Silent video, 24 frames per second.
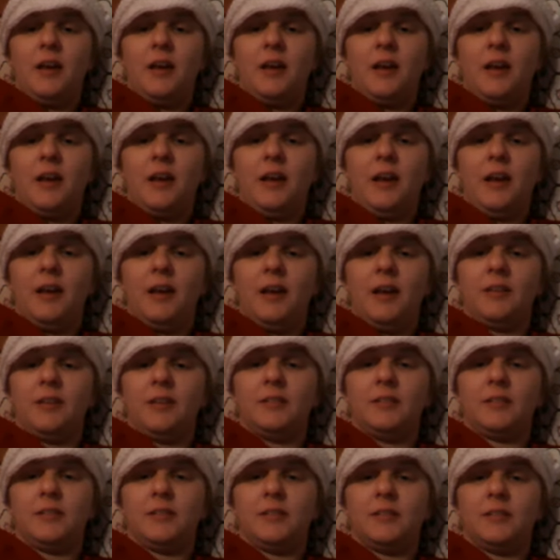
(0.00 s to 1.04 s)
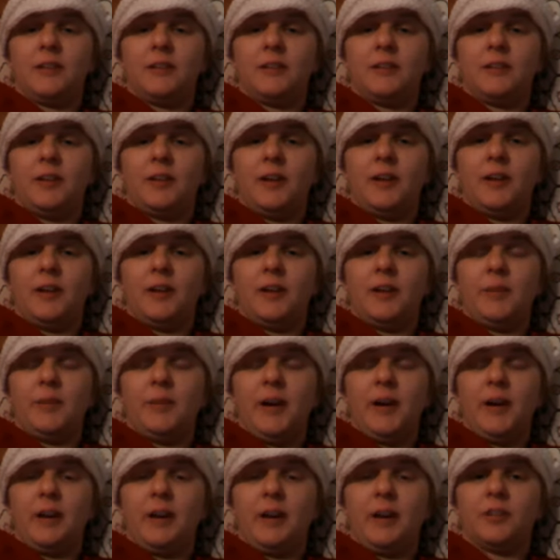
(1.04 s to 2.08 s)
And the
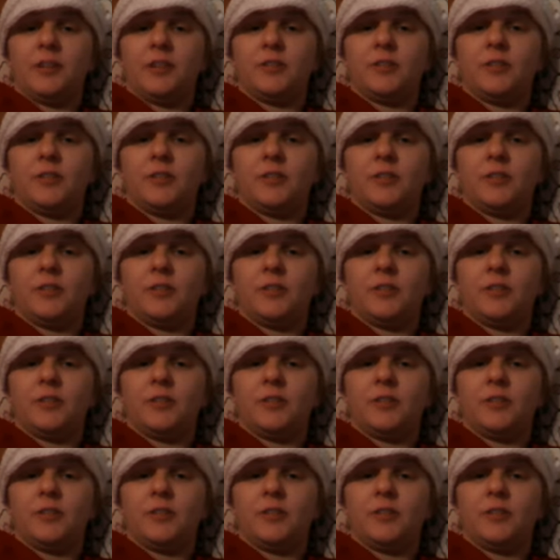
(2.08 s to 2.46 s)
antibiotics